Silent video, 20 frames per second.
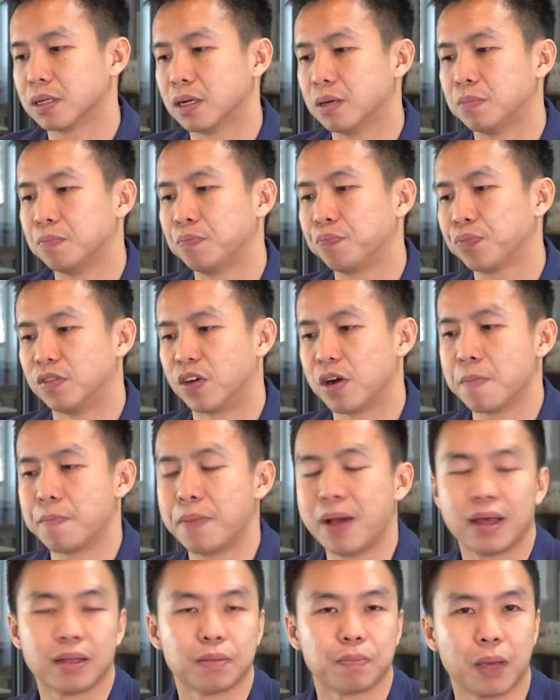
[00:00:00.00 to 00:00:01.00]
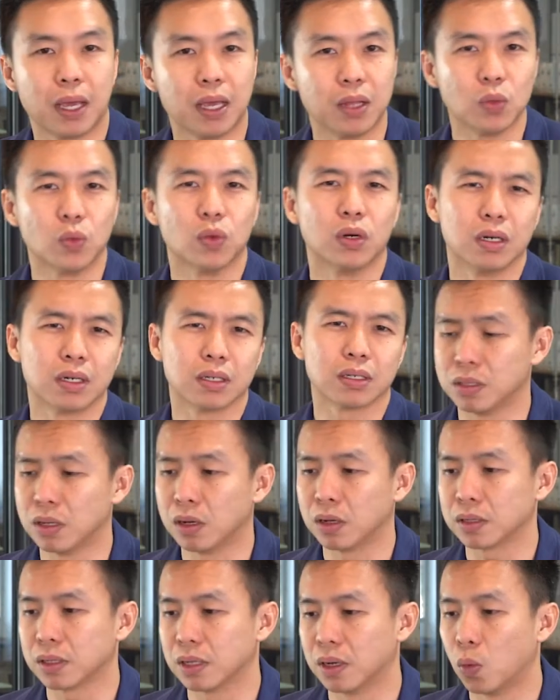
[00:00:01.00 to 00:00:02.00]
some very bad paintwork,
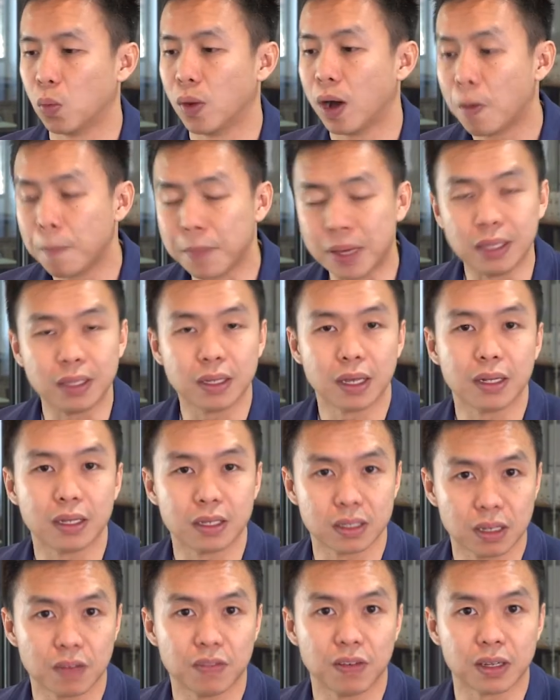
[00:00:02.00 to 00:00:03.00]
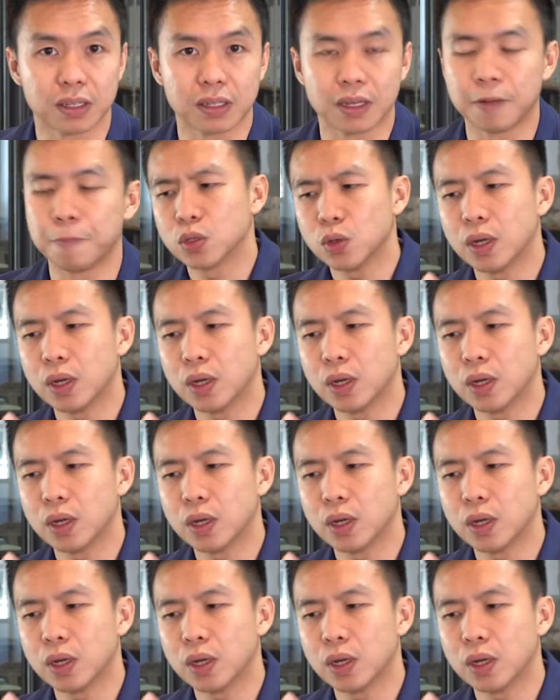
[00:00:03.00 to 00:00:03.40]
not well maintained and stuff like that.